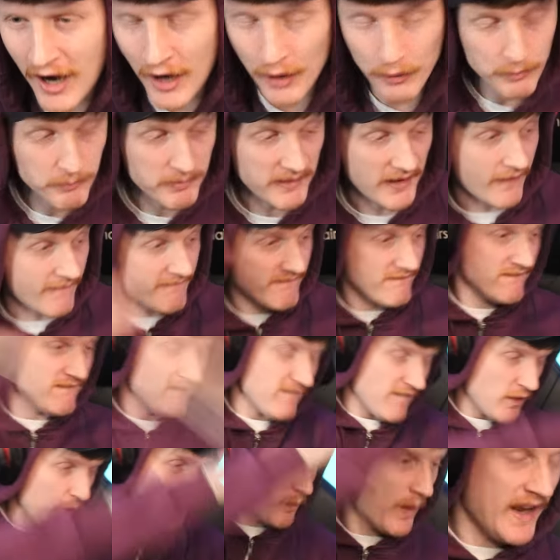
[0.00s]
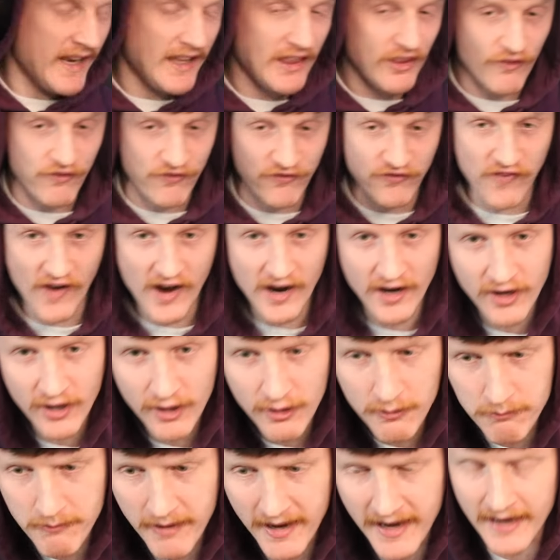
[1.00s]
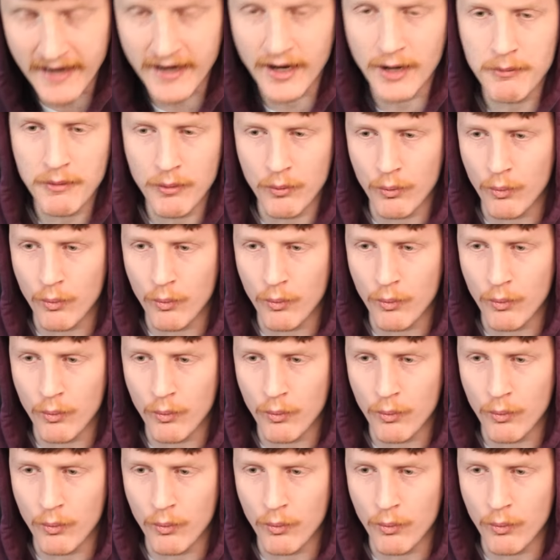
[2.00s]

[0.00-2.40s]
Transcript: I would be like... Wake the fuck up, man. I'm a